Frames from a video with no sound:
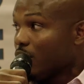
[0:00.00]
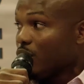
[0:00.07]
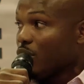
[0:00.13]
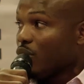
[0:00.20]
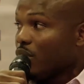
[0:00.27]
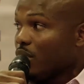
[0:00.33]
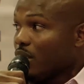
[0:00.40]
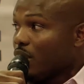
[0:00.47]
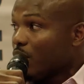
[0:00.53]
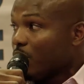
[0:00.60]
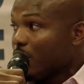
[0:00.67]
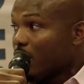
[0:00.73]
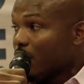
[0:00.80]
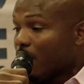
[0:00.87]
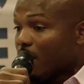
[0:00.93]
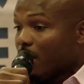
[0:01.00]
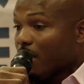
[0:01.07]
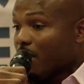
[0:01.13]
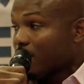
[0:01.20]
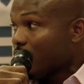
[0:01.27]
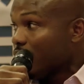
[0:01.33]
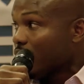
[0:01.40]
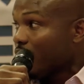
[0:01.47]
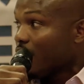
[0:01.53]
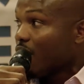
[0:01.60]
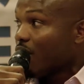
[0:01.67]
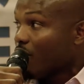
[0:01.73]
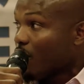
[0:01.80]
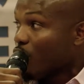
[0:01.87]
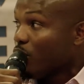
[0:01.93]
you know, any company that actually take
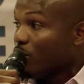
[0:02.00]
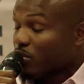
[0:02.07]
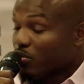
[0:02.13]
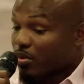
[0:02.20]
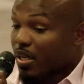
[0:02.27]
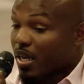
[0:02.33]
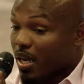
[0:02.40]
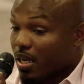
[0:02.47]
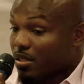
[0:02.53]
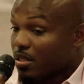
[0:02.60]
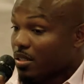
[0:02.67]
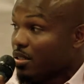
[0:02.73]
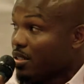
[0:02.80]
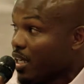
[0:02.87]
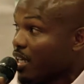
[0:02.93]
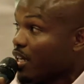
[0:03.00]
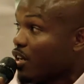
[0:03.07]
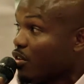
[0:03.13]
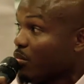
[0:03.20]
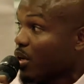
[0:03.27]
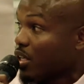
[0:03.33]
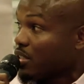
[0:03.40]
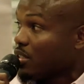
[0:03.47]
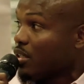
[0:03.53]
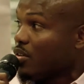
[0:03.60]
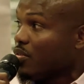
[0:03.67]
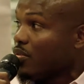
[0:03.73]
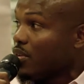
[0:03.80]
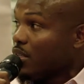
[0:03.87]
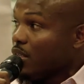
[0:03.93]
care of our homes, we actually take care of
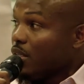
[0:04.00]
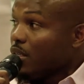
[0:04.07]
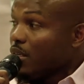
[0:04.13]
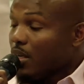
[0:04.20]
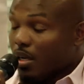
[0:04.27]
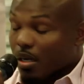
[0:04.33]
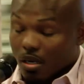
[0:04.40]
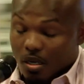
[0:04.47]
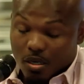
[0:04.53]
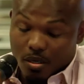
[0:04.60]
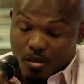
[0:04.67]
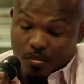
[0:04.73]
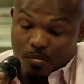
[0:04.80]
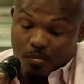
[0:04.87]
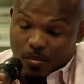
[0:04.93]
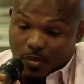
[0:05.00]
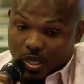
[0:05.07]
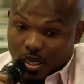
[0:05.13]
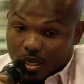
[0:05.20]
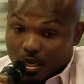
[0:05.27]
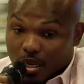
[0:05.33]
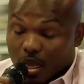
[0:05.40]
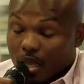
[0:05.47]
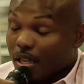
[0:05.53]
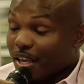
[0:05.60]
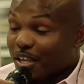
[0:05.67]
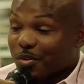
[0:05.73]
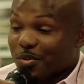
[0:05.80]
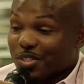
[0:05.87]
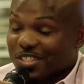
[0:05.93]
myself. Um, and I
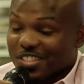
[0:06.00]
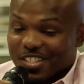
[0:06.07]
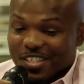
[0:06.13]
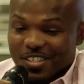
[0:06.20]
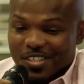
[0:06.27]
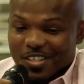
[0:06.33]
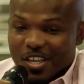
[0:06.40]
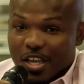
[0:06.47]
like real estate.